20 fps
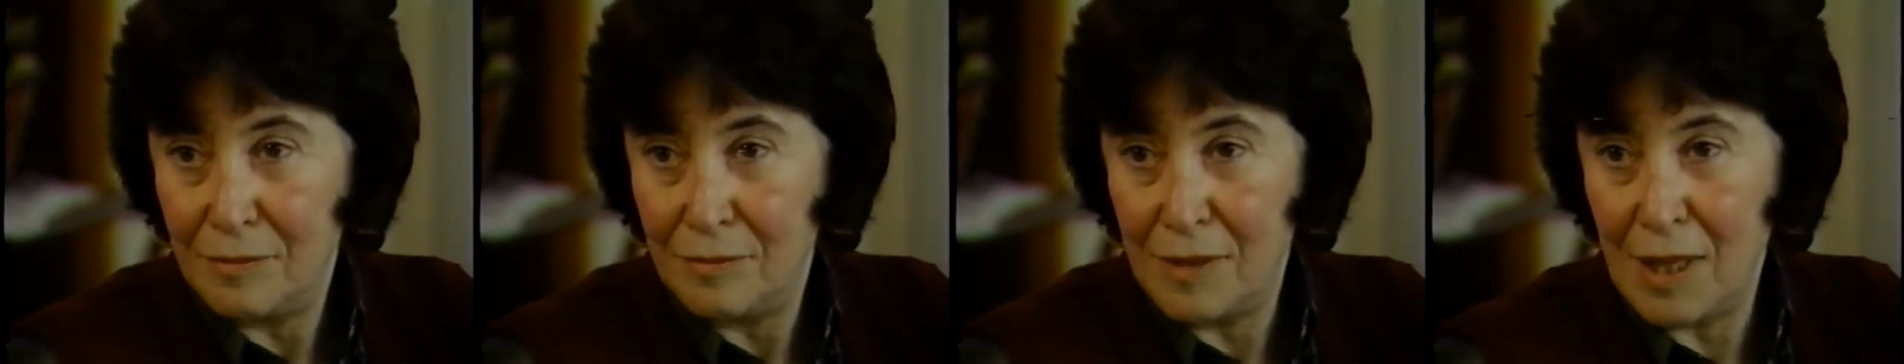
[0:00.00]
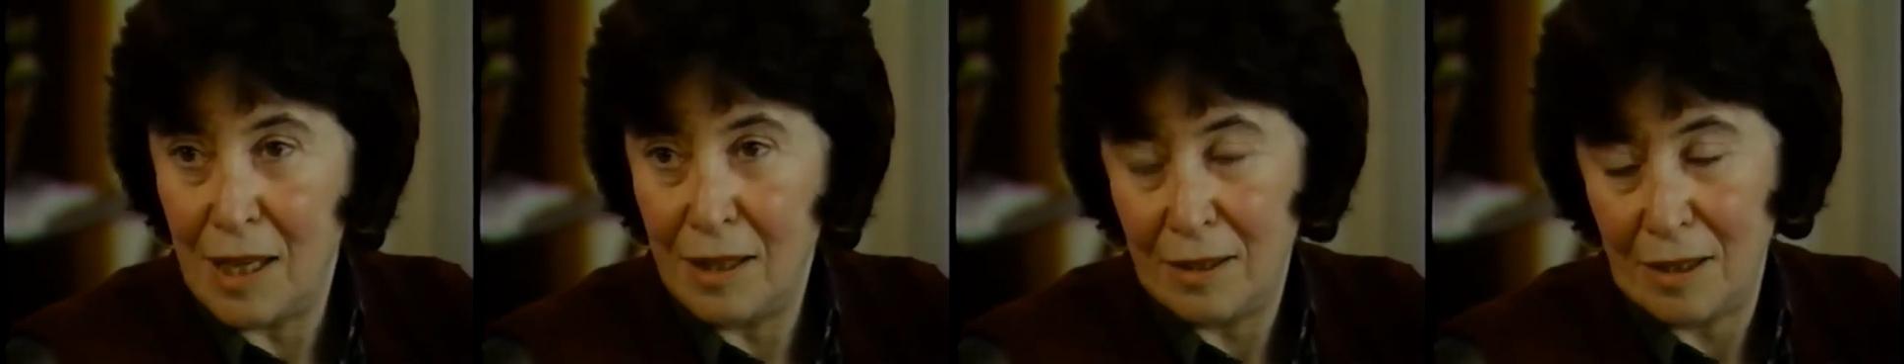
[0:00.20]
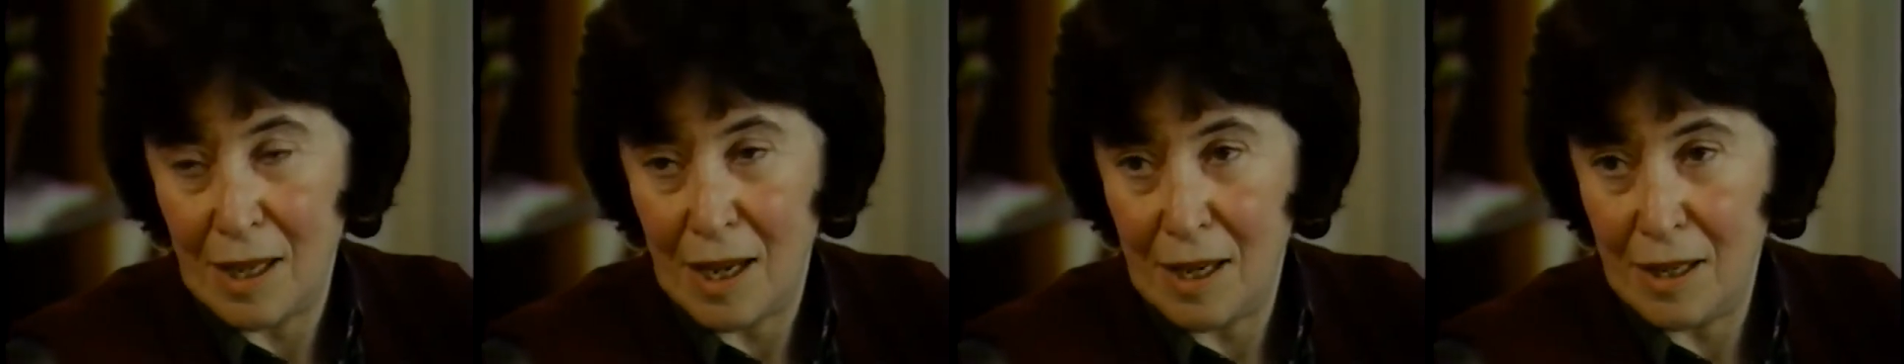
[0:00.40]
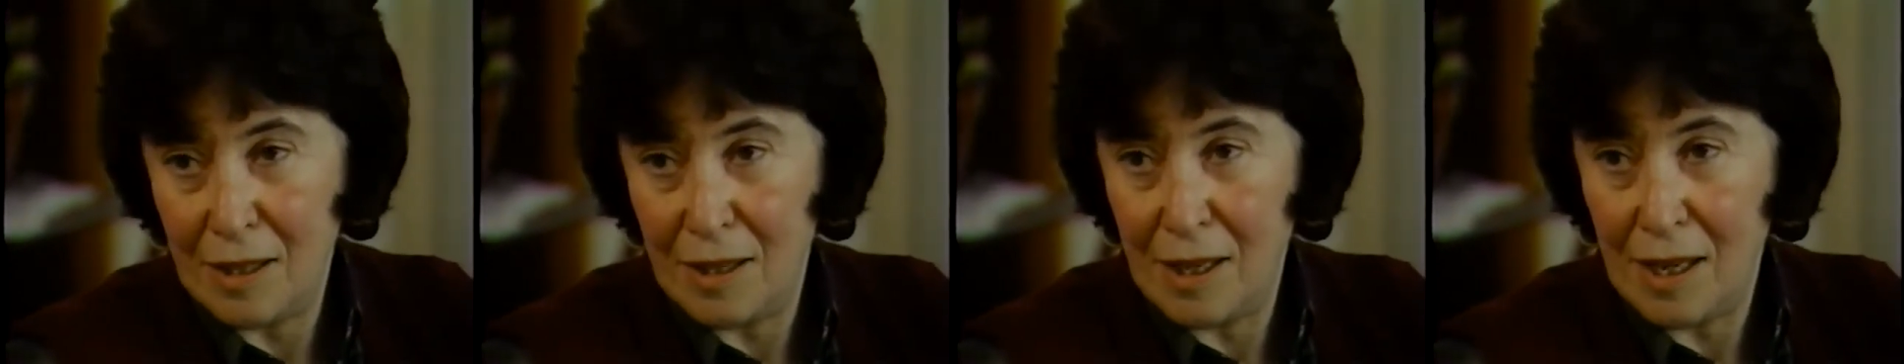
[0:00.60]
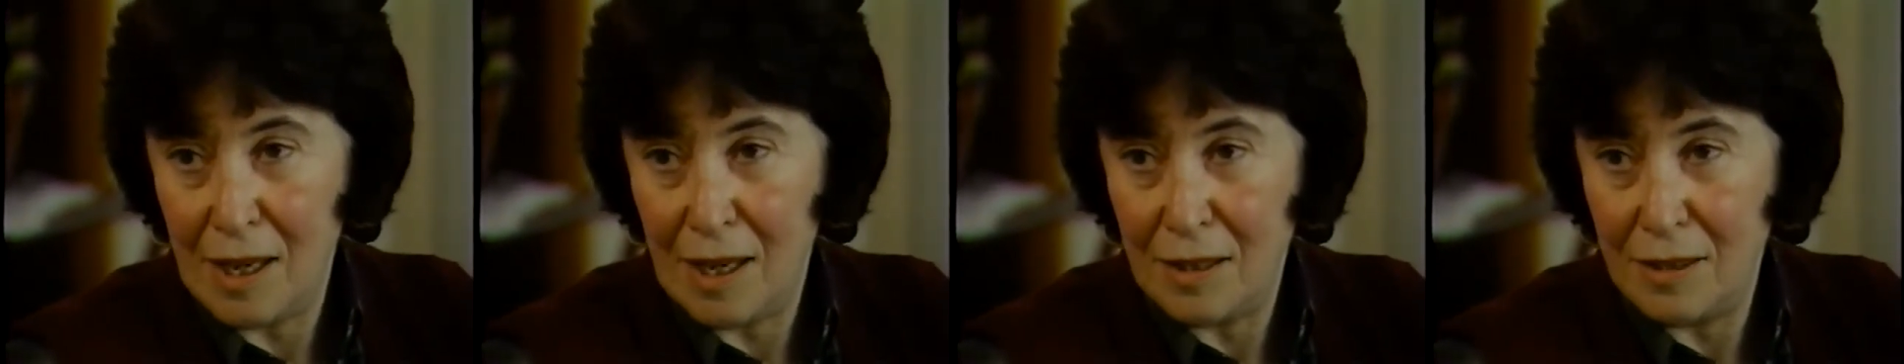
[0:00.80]
Not like
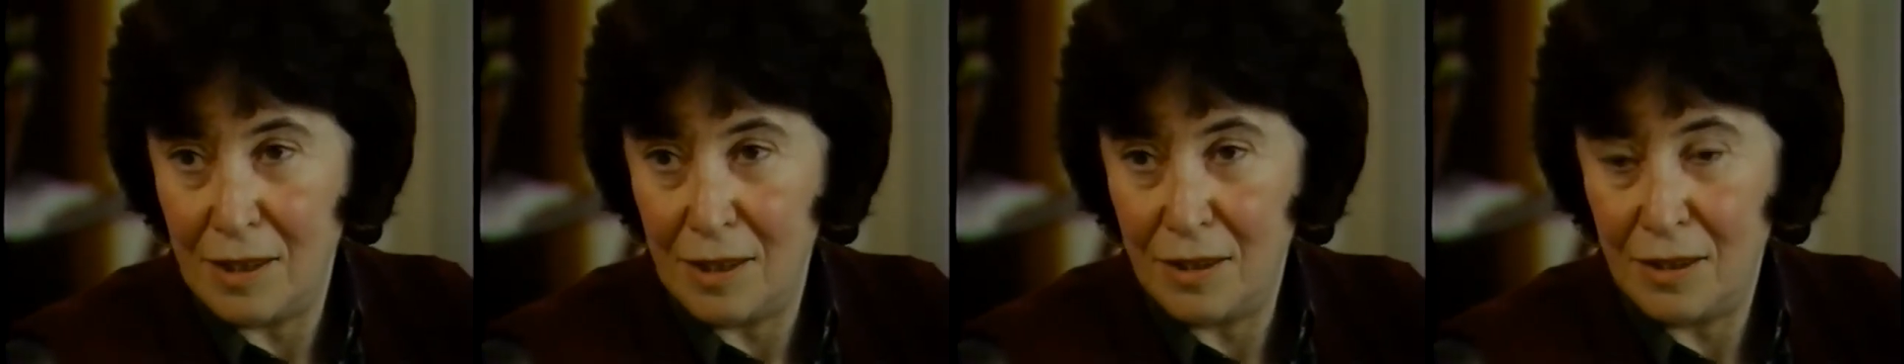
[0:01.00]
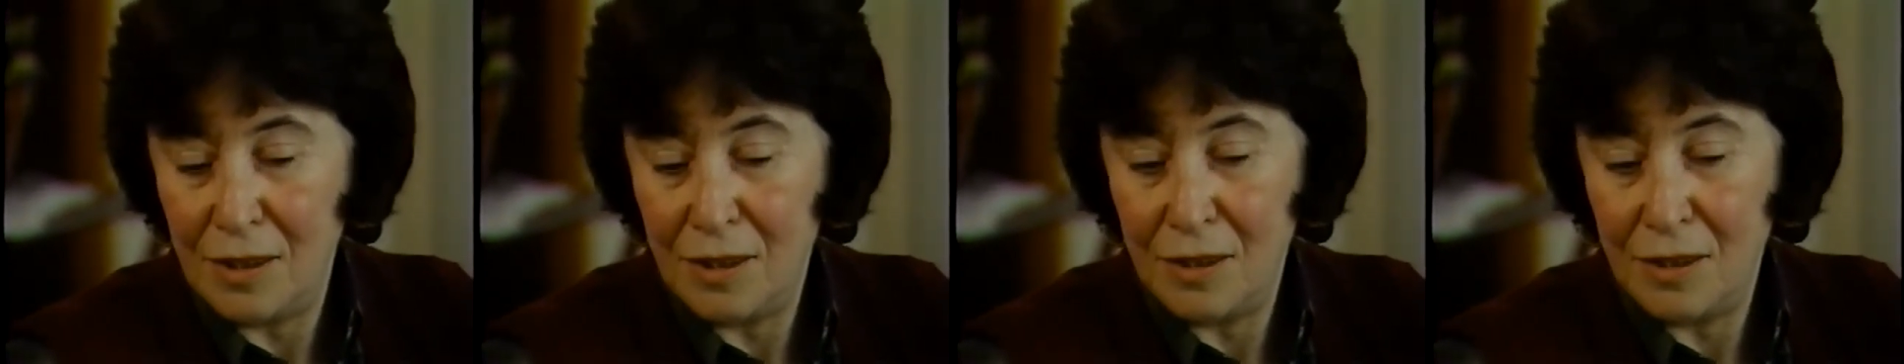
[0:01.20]
that.